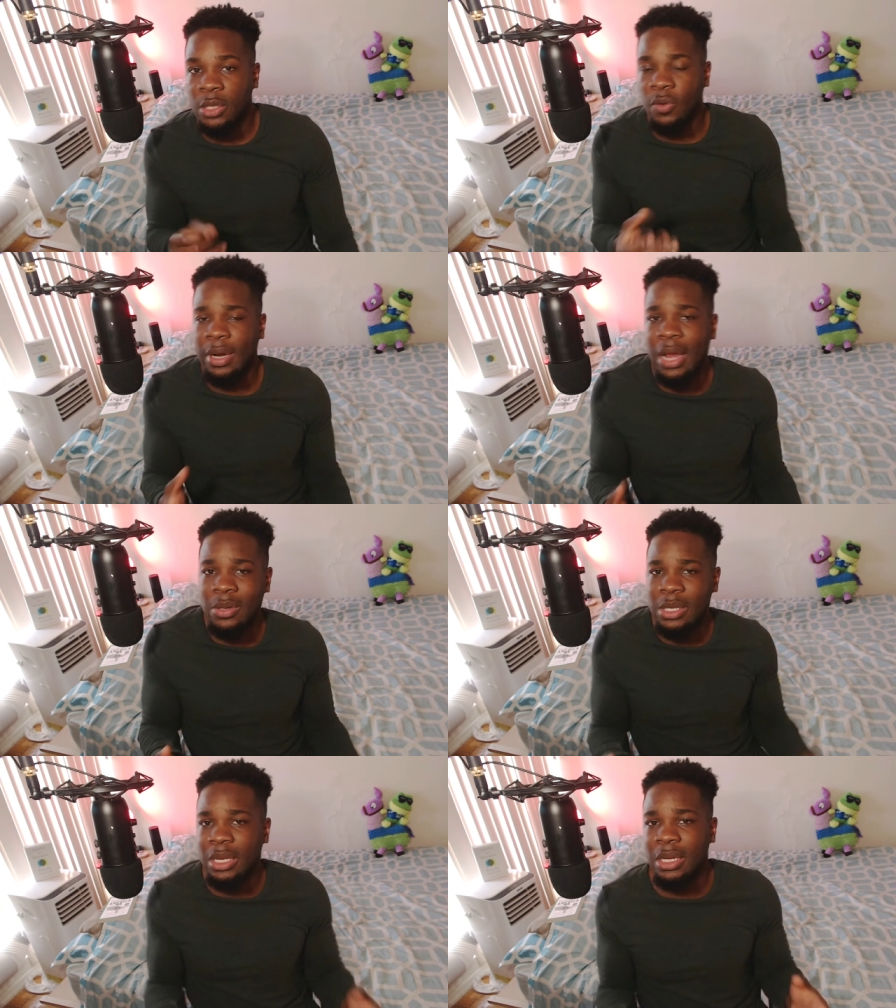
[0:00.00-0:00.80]
So right
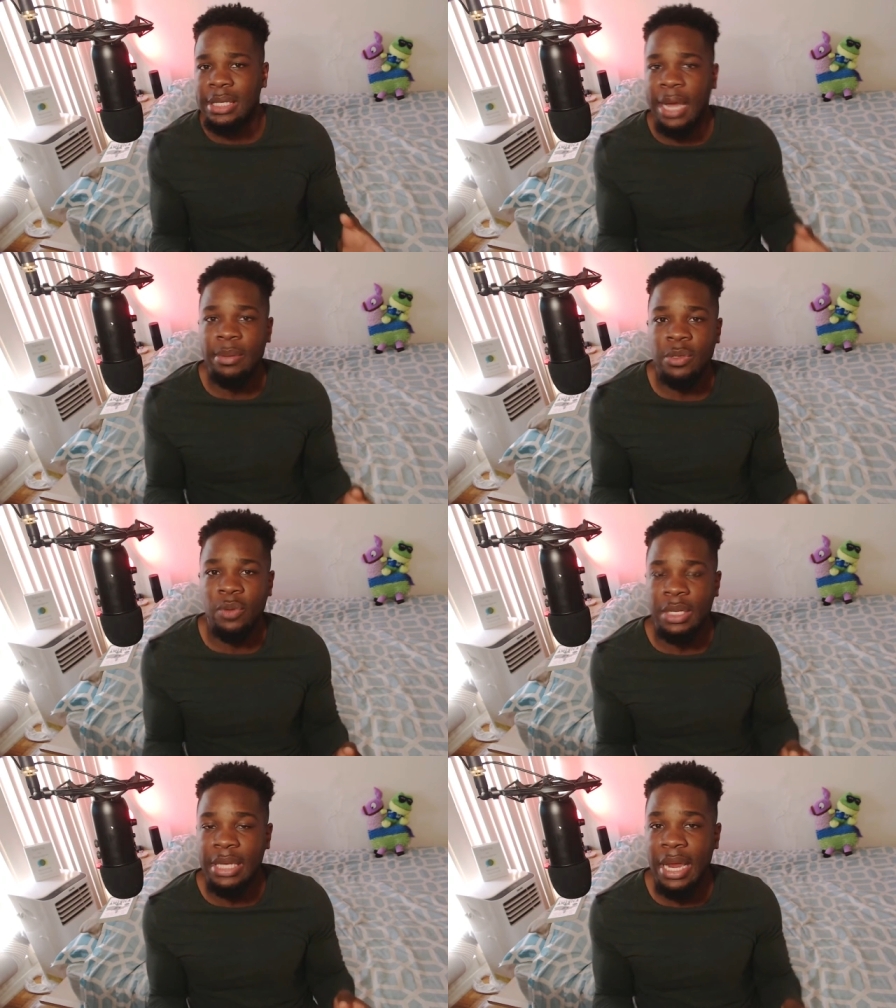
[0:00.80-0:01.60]
now it's a good time to
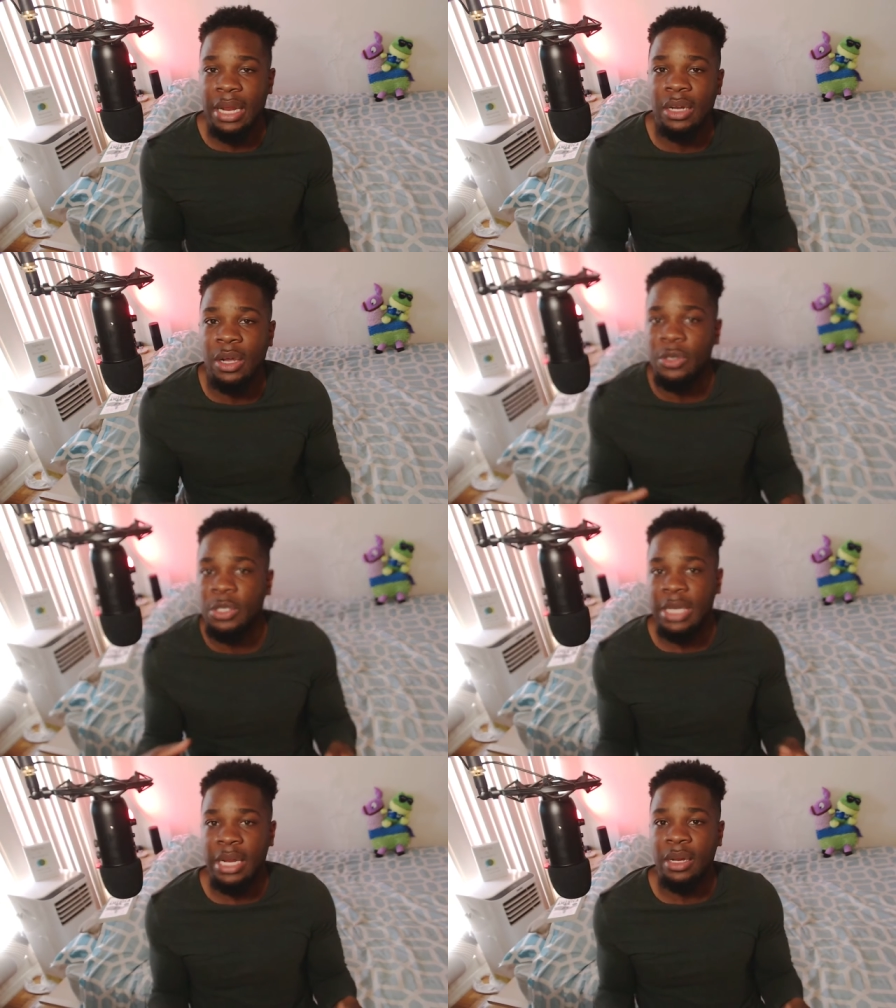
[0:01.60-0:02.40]
really get in and
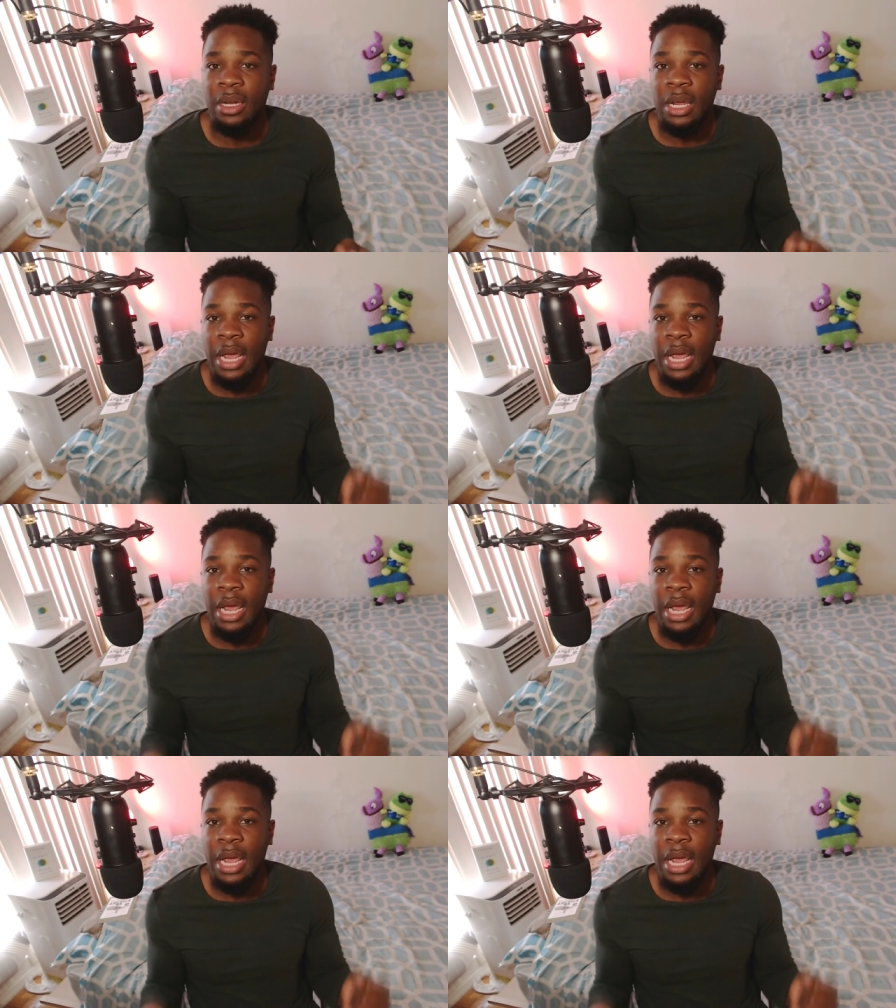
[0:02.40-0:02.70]
understand it.